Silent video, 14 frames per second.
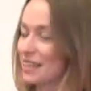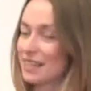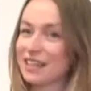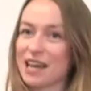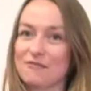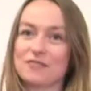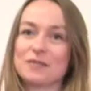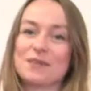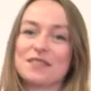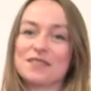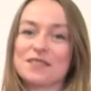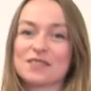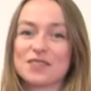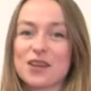in every
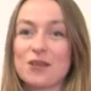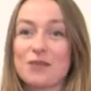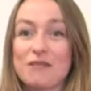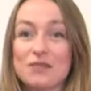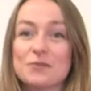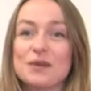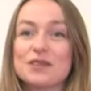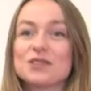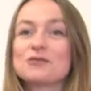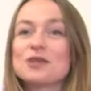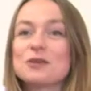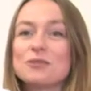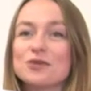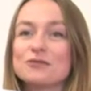month. So every month
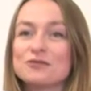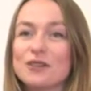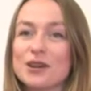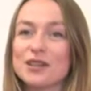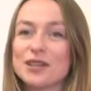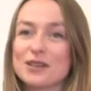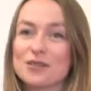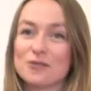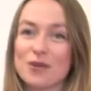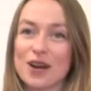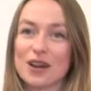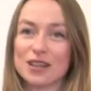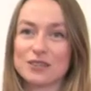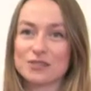we portfolio the
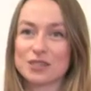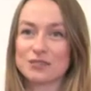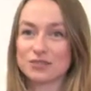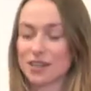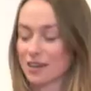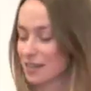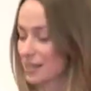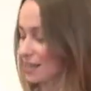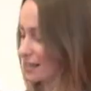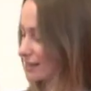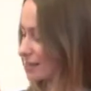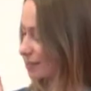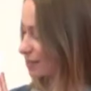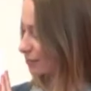work of a different
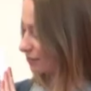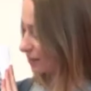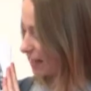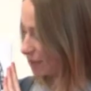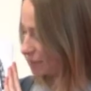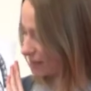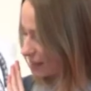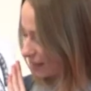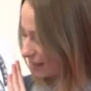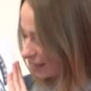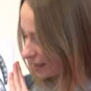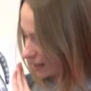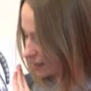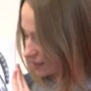artist. This is Phlegm.
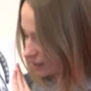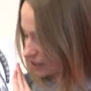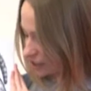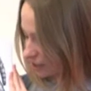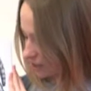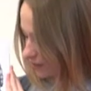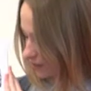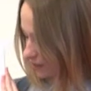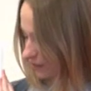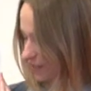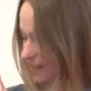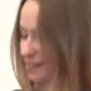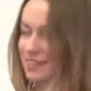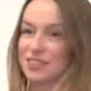He is a Sheffield
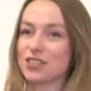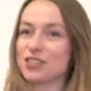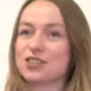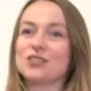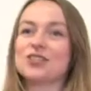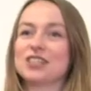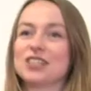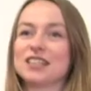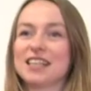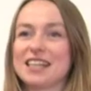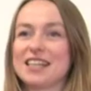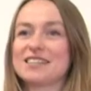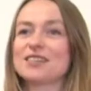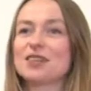institution.
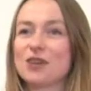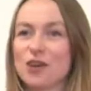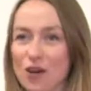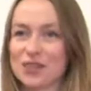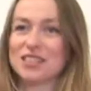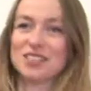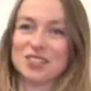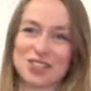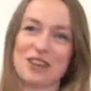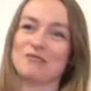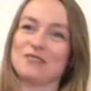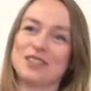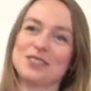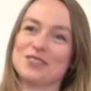He is a god in
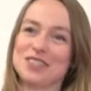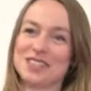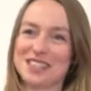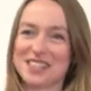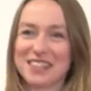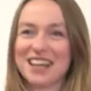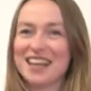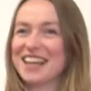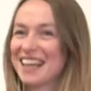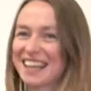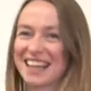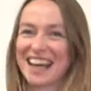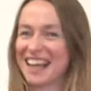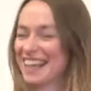Sheffield.
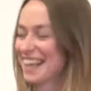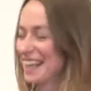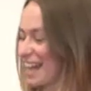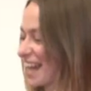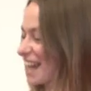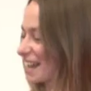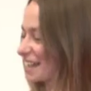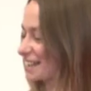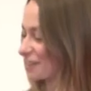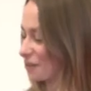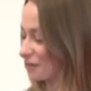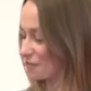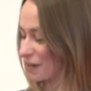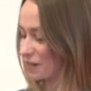like, he did
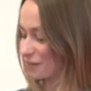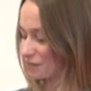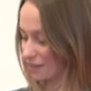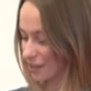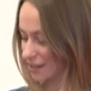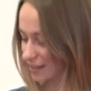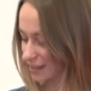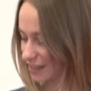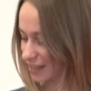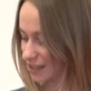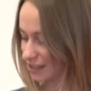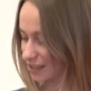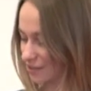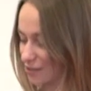our very first
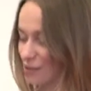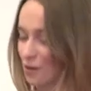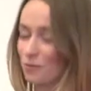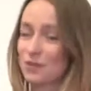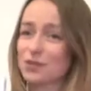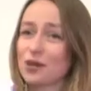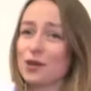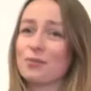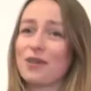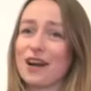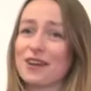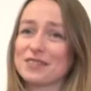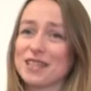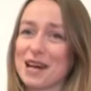edition, so we're so
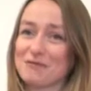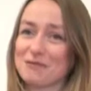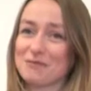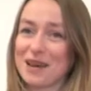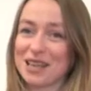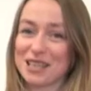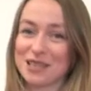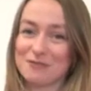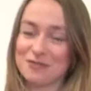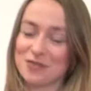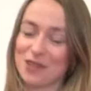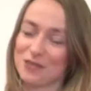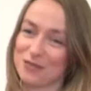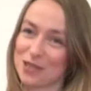proud to have him back in
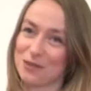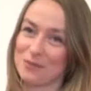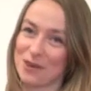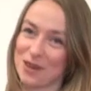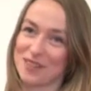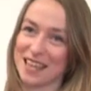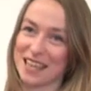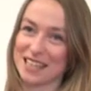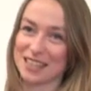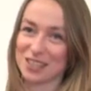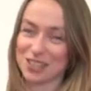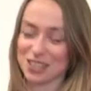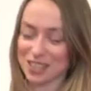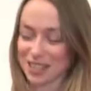for our fifth birthday
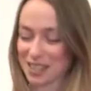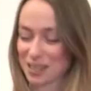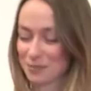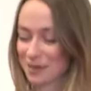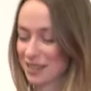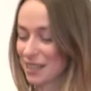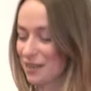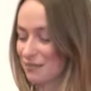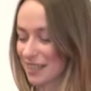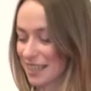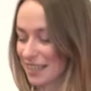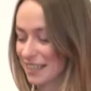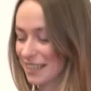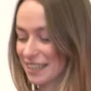edition. That's been
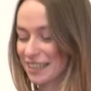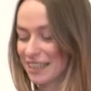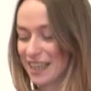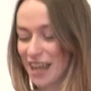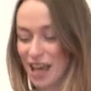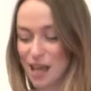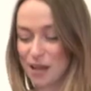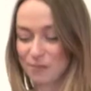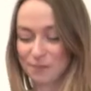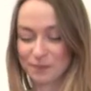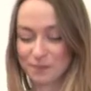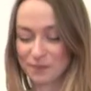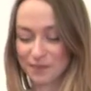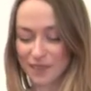lovely.
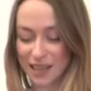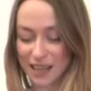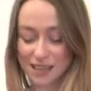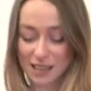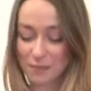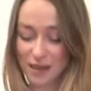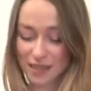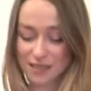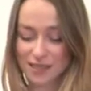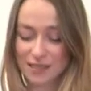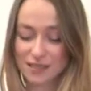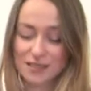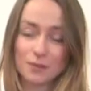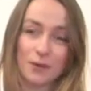Um, and the
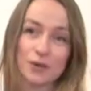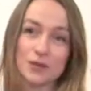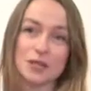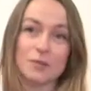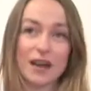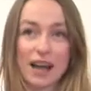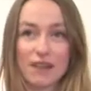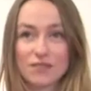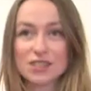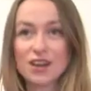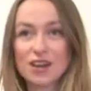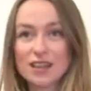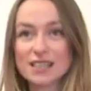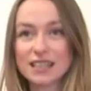magazine's supported by
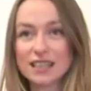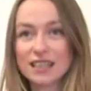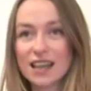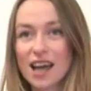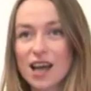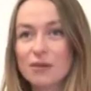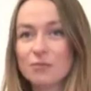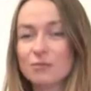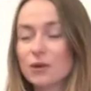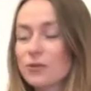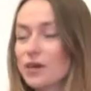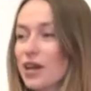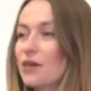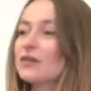advertising, um, but
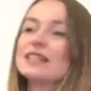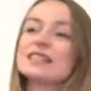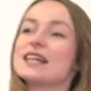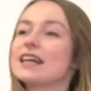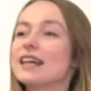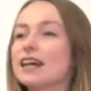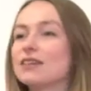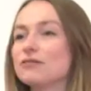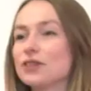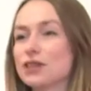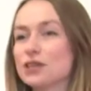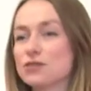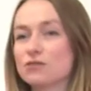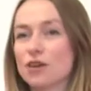we only take
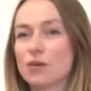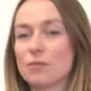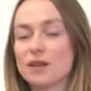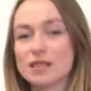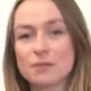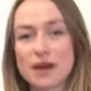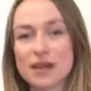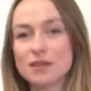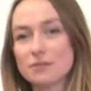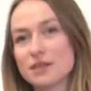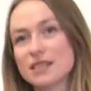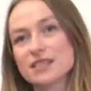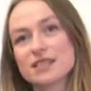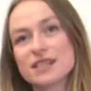adverts from independent
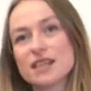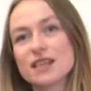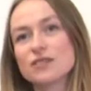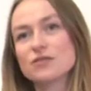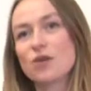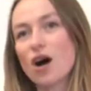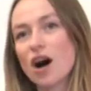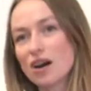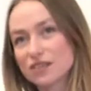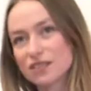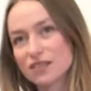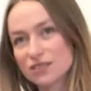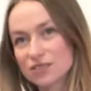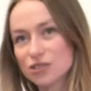businesses or
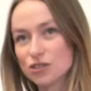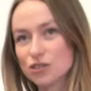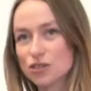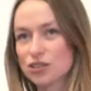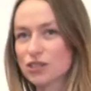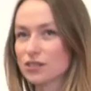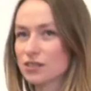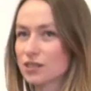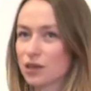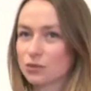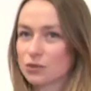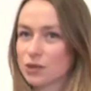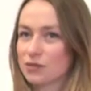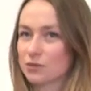arts institutions,
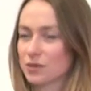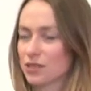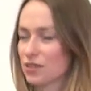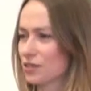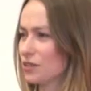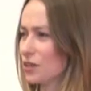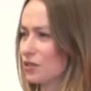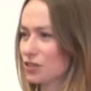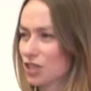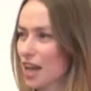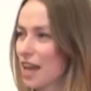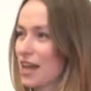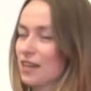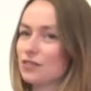local governments, so no
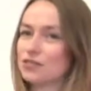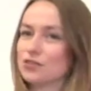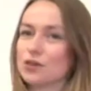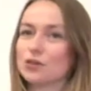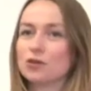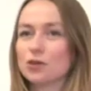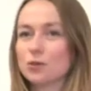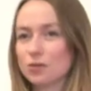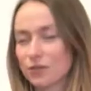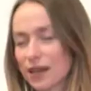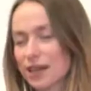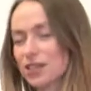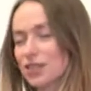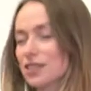chains, no
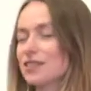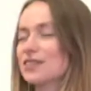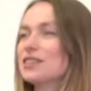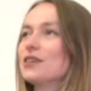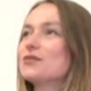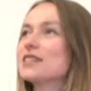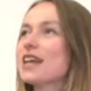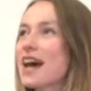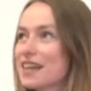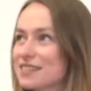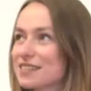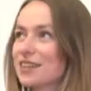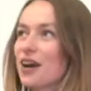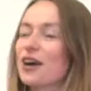corporations, no
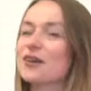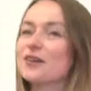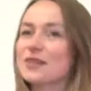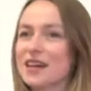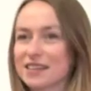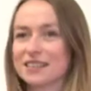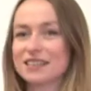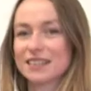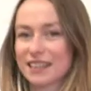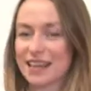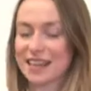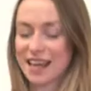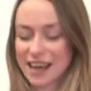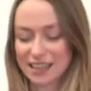Tesco, nothing
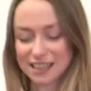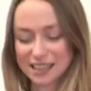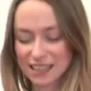like that.